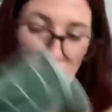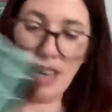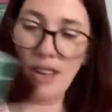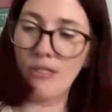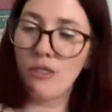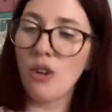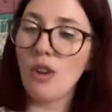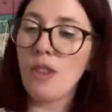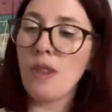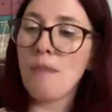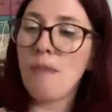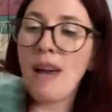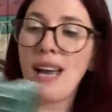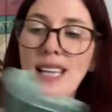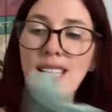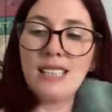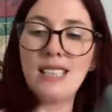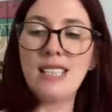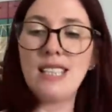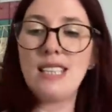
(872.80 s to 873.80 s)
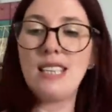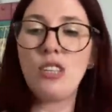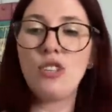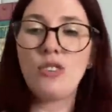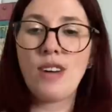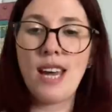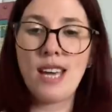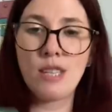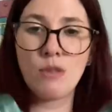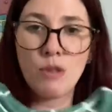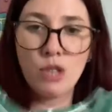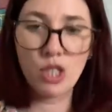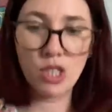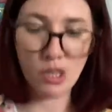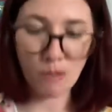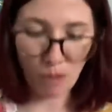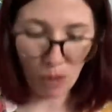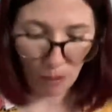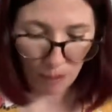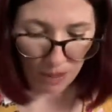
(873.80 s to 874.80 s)
I've got the pansy dress, which is
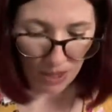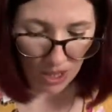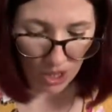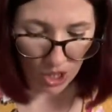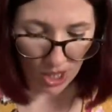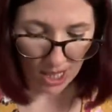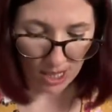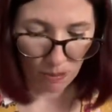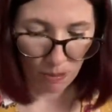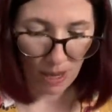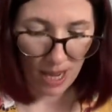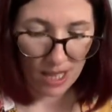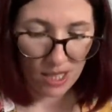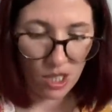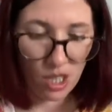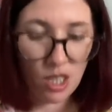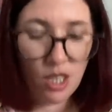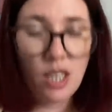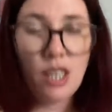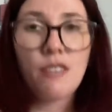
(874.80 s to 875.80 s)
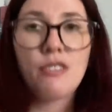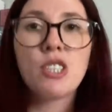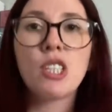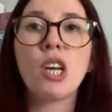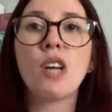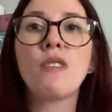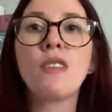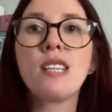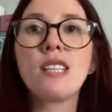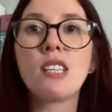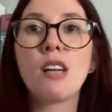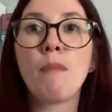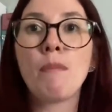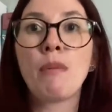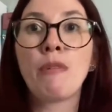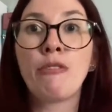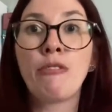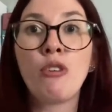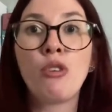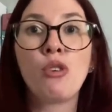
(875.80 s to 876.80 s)
a poppy and jazz pattern. And I've sewn this up
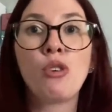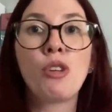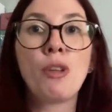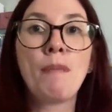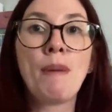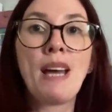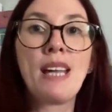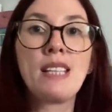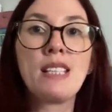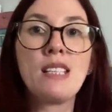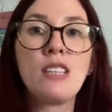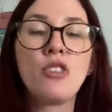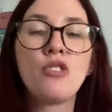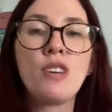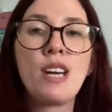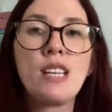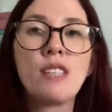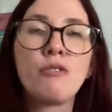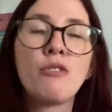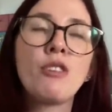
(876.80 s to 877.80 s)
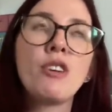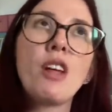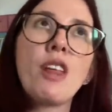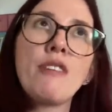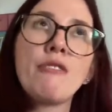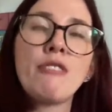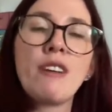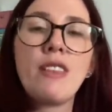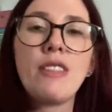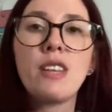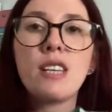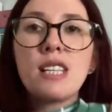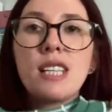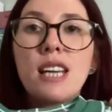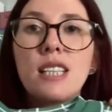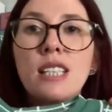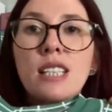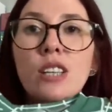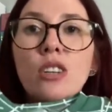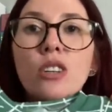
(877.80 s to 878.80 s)
before, the pansy dress, for another friend that's
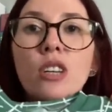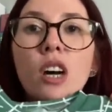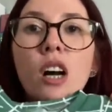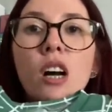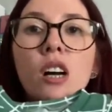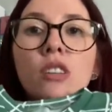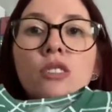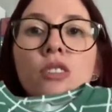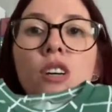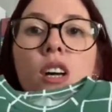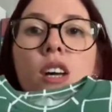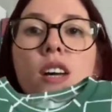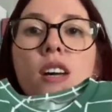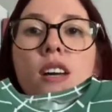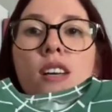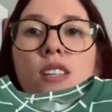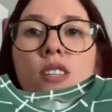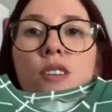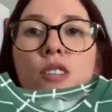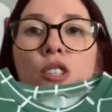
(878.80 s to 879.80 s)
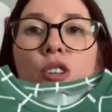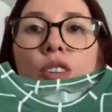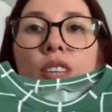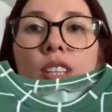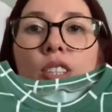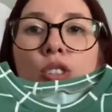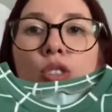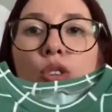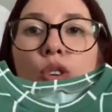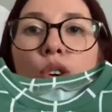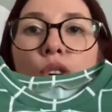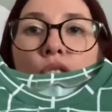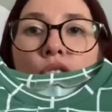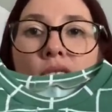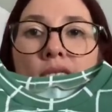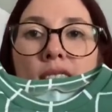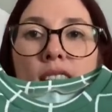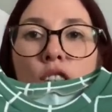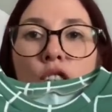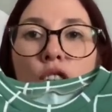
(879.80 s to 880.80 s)
had a little girl. So it's got this
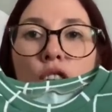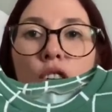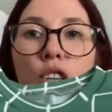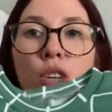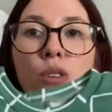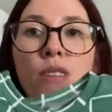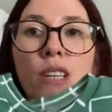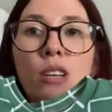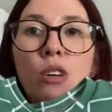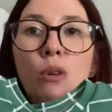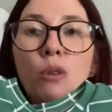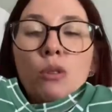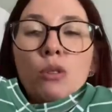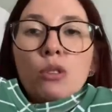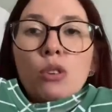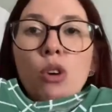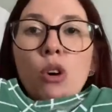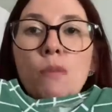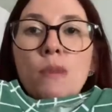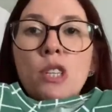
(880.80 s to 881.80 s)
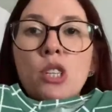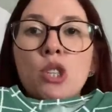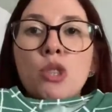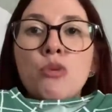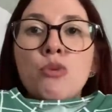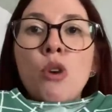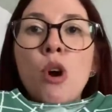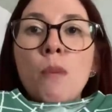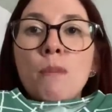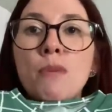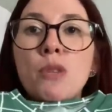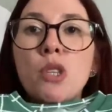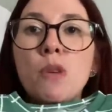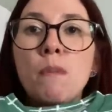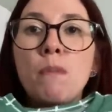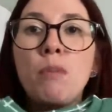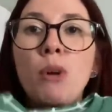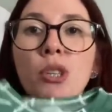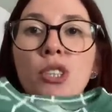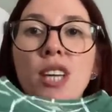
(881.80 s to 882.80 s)
gorgeous, cute little, almost cropped
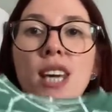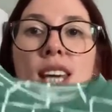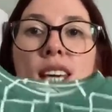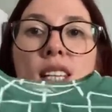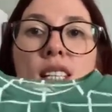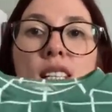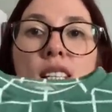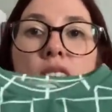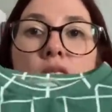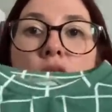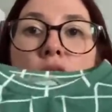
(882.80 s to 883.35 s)
bodice,